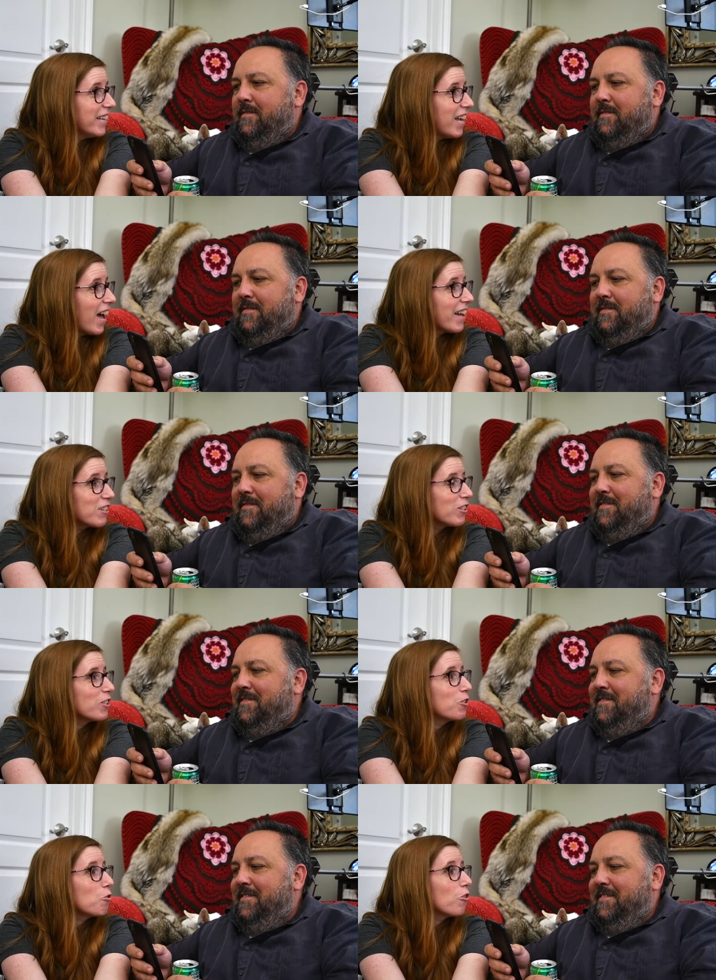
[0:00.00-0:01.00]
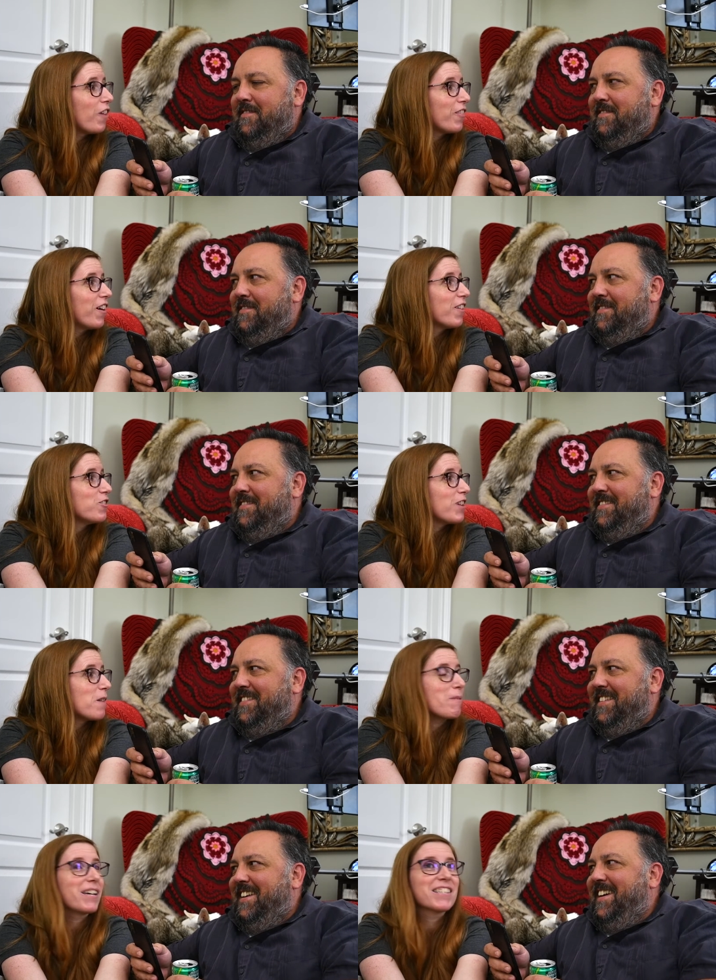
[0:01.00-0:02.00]
Speaker 1: I actually googled that the other day
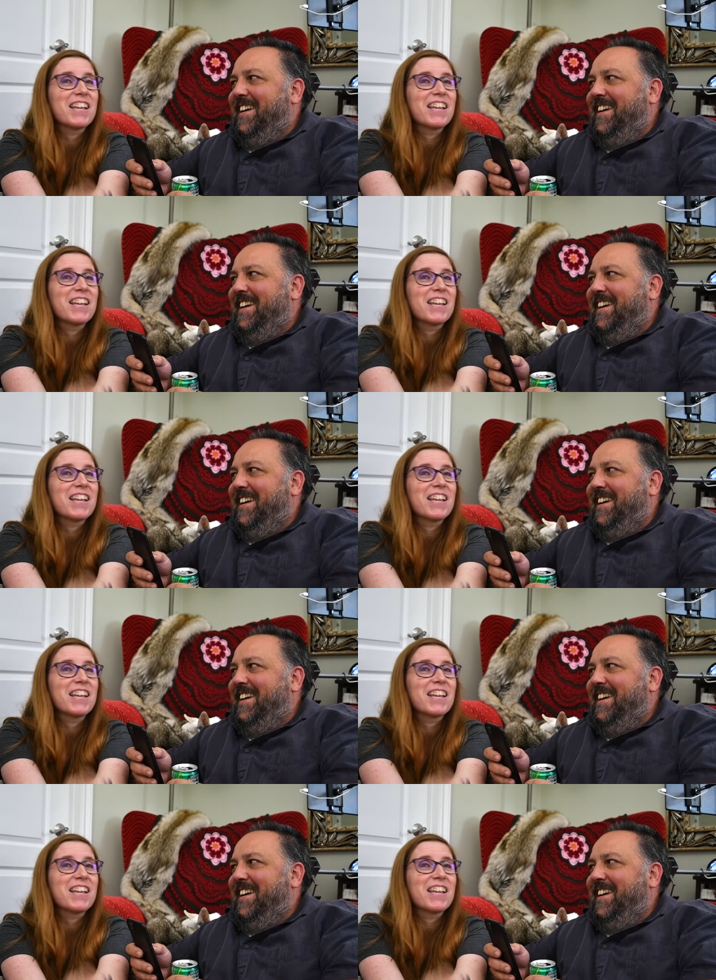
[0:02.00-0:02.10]
because